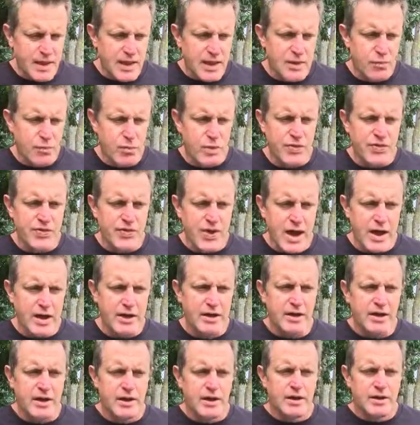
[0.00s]
And with that
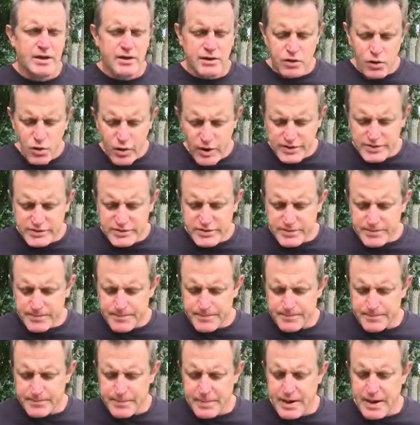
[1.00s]

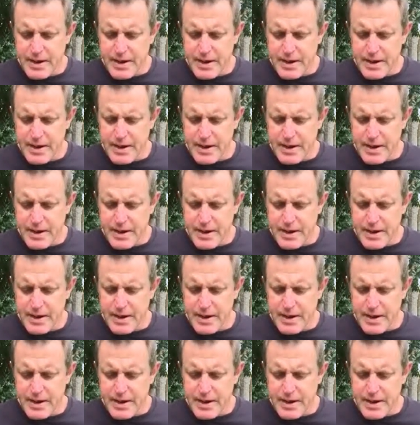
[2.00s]
question,